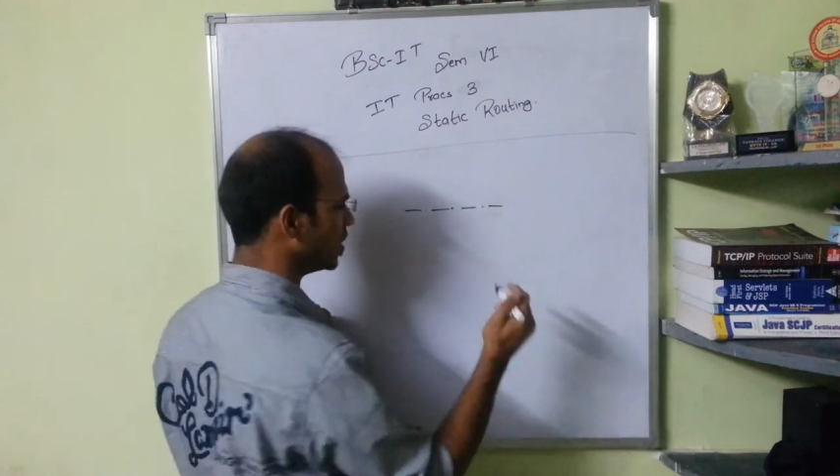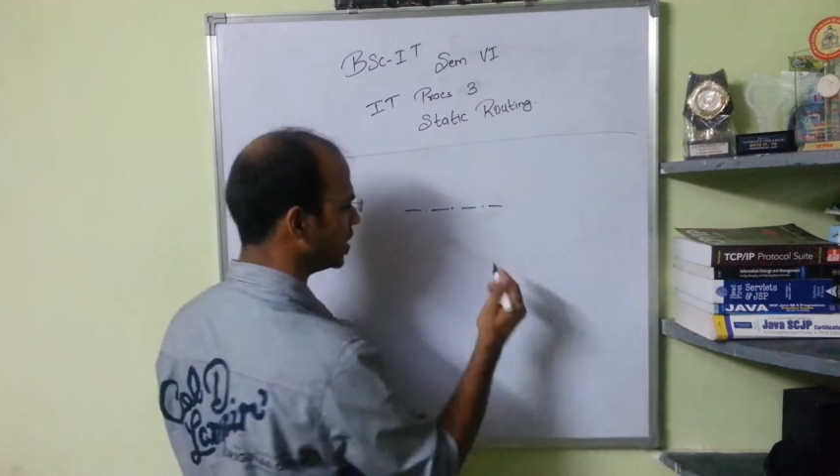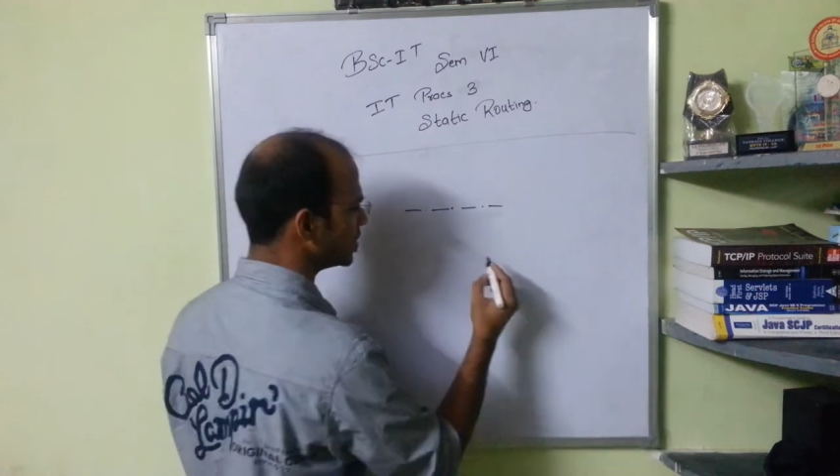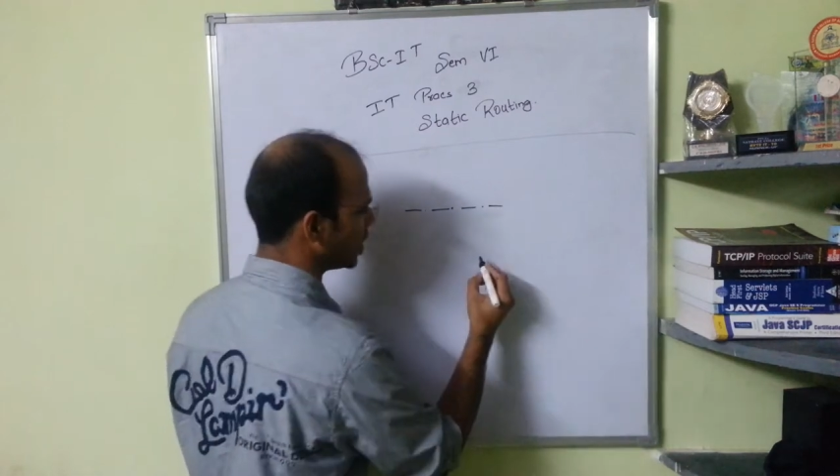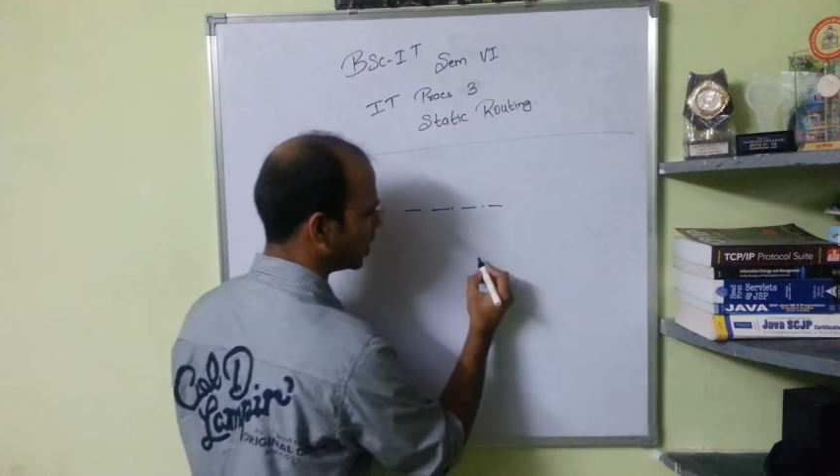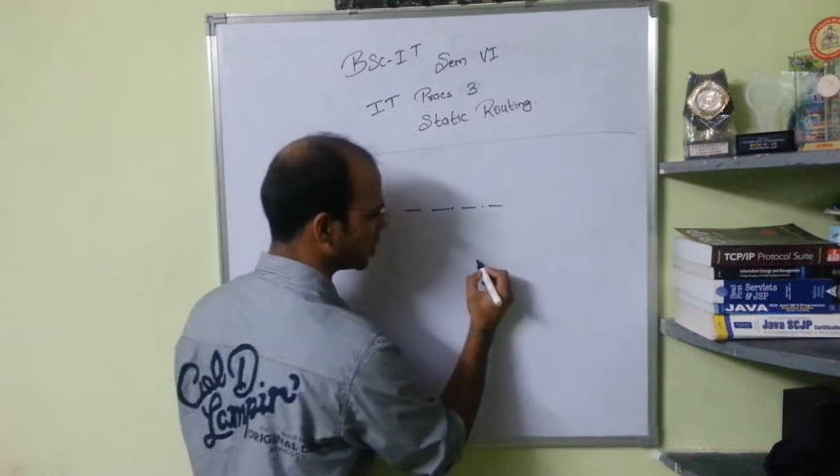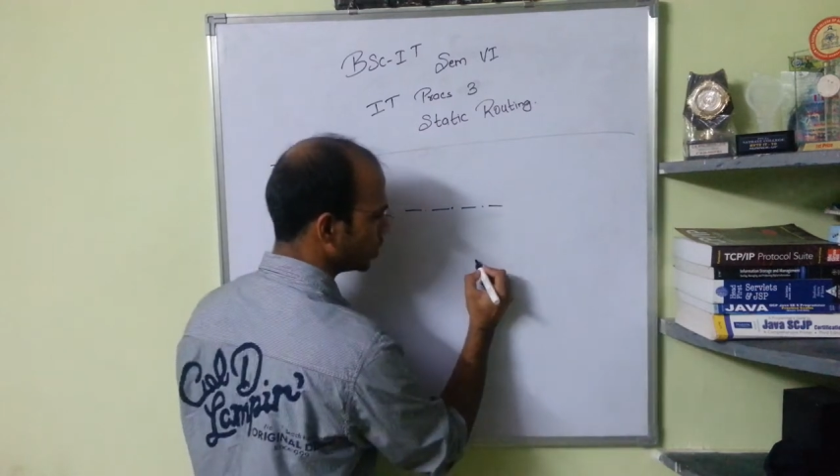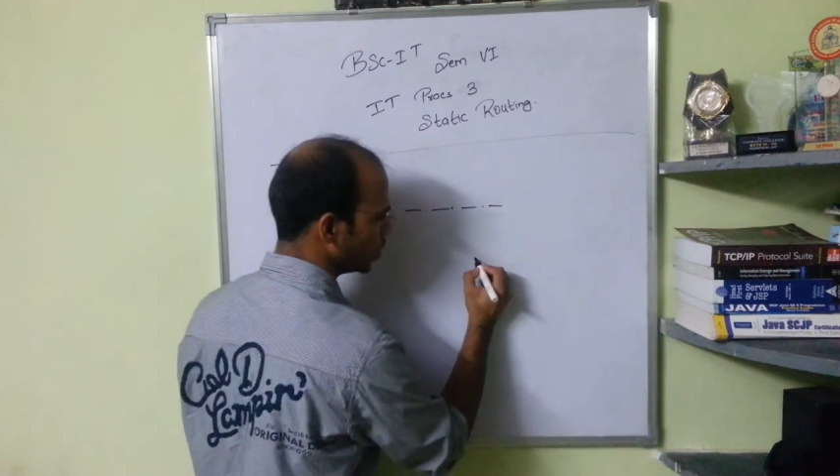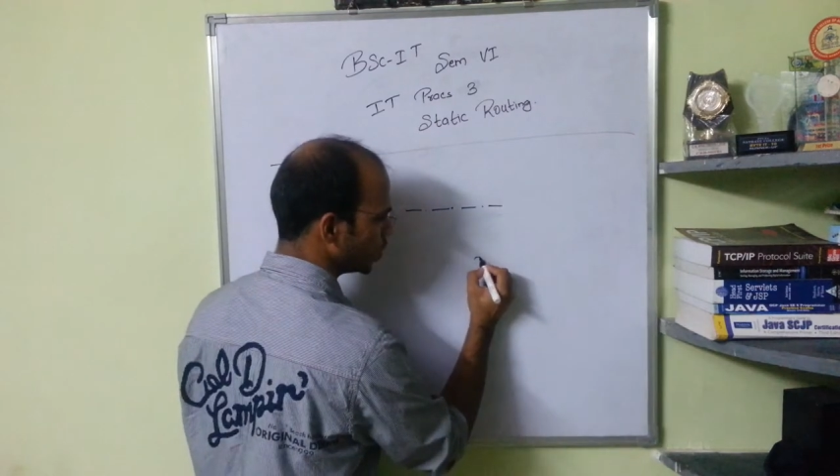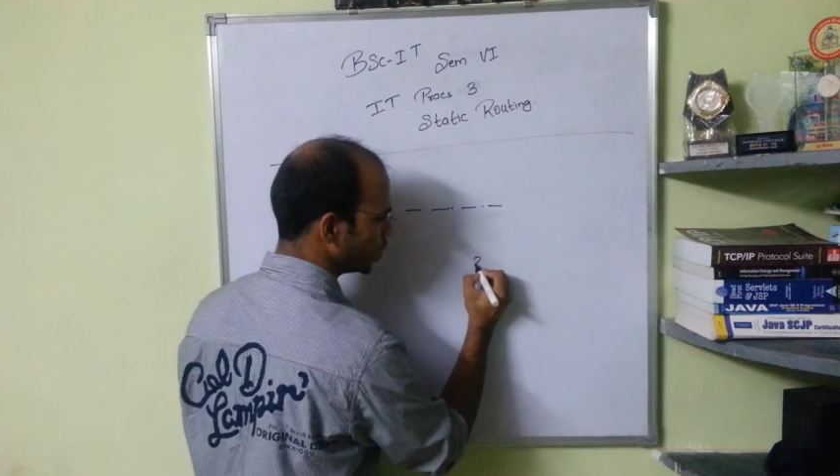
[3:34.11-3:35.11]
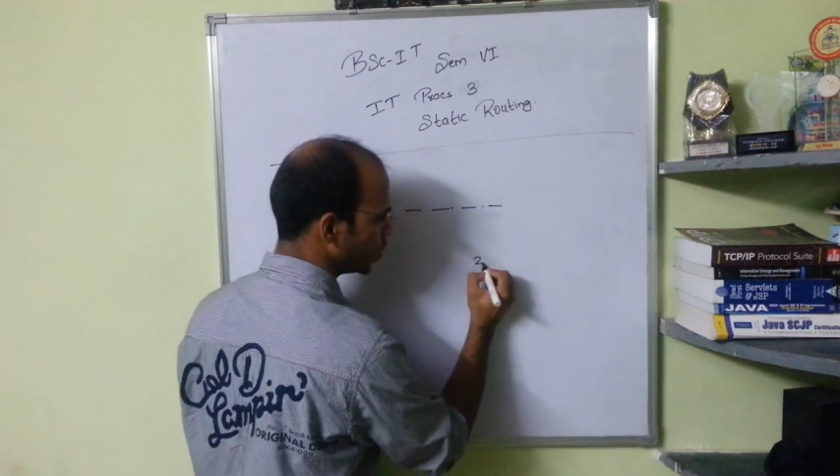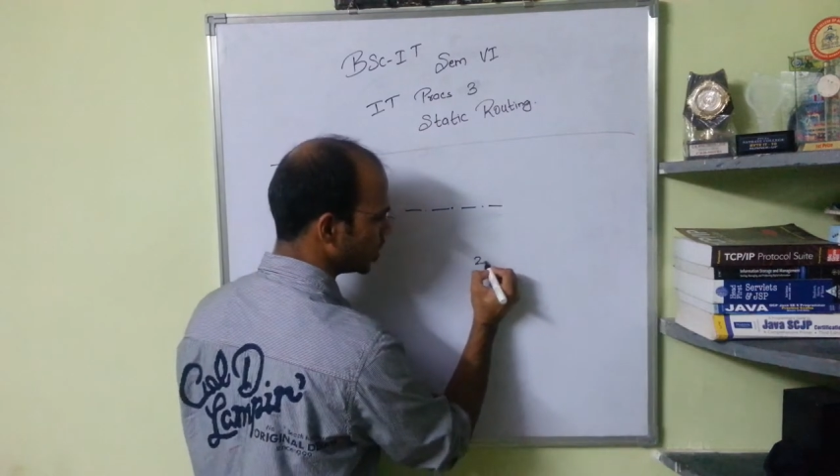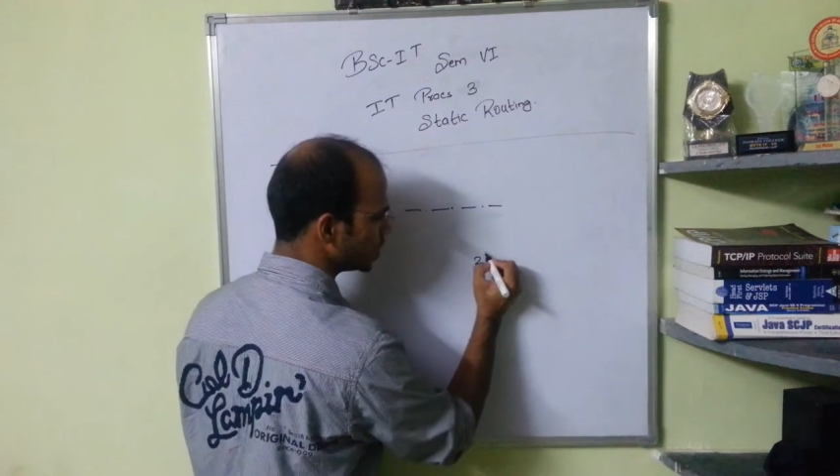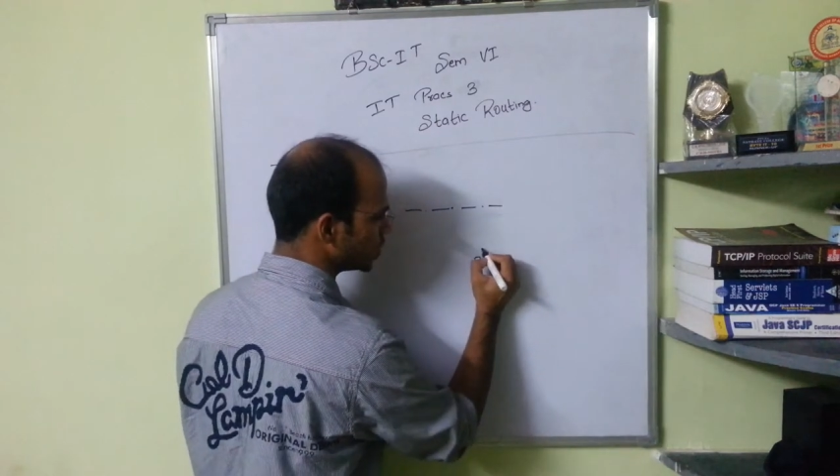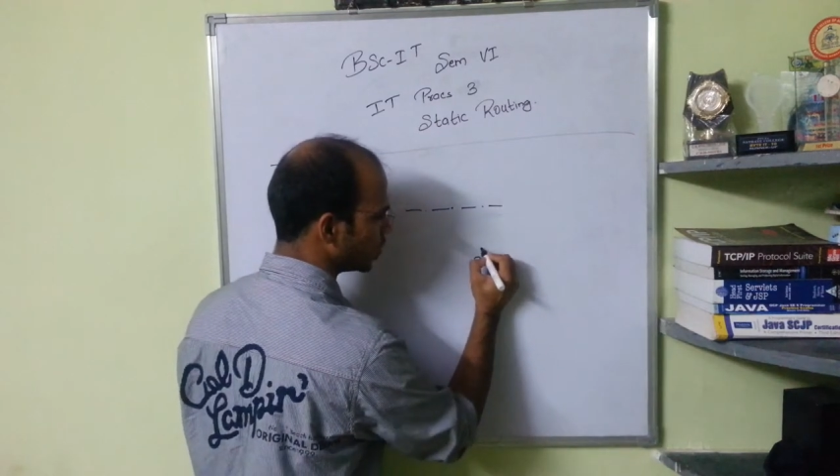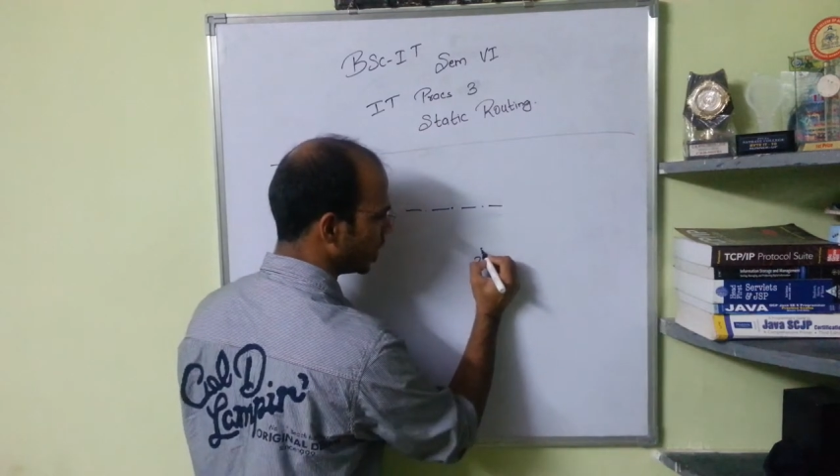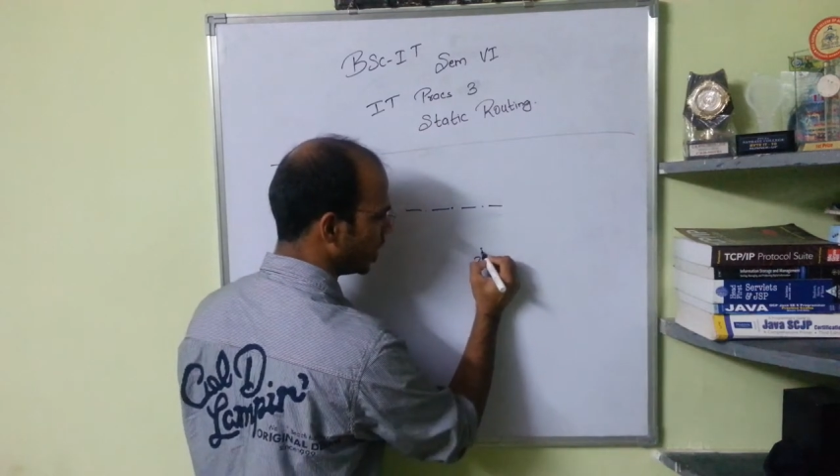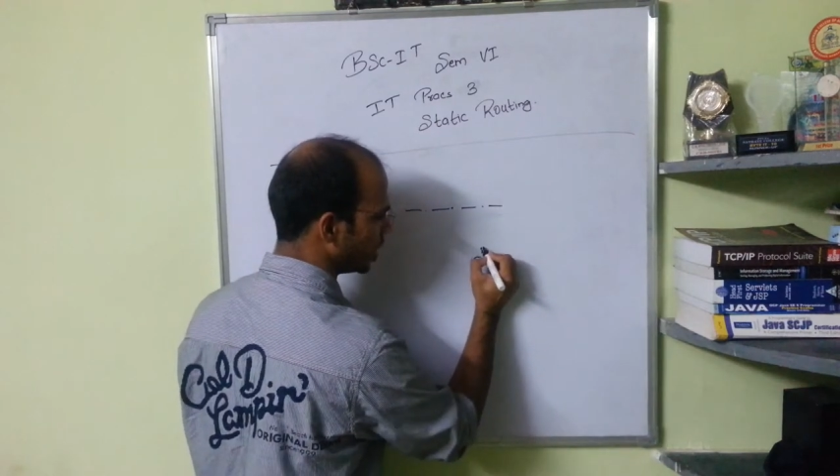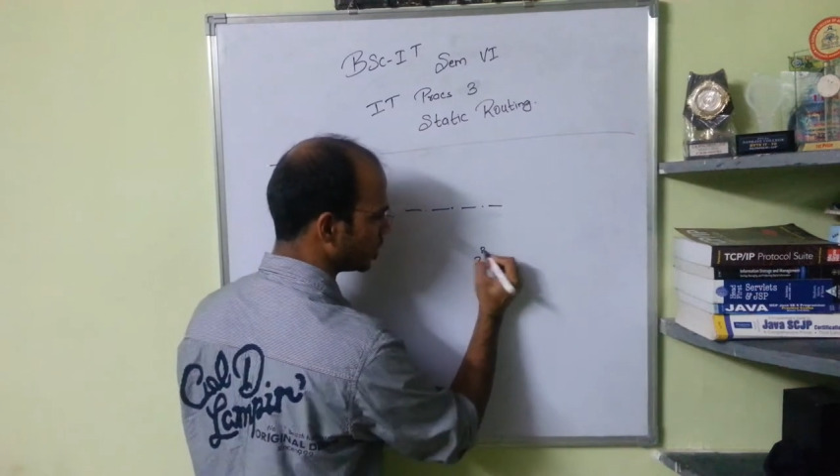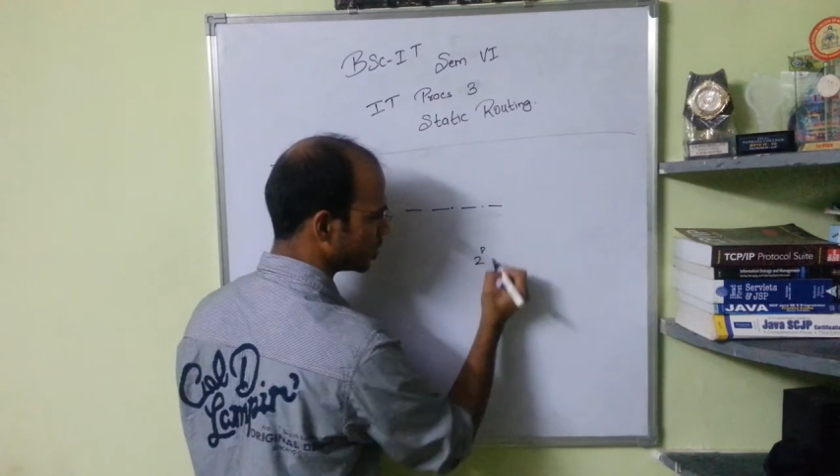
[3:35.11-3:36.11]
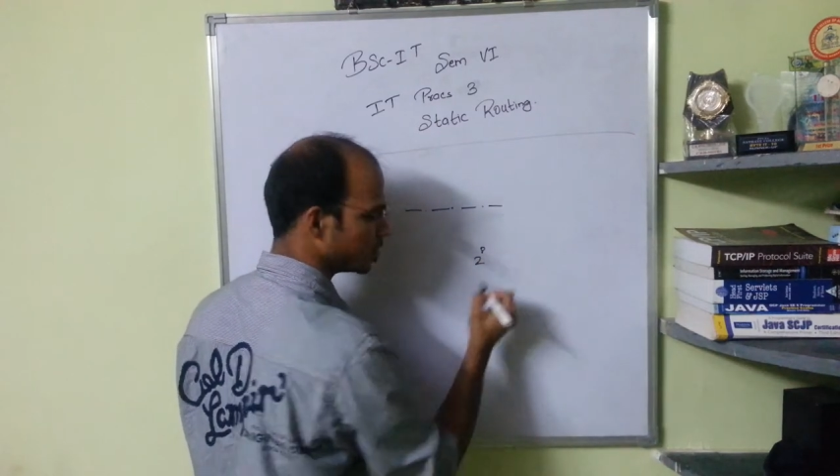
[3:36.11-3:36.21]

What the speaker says: is like 2 raised to 8,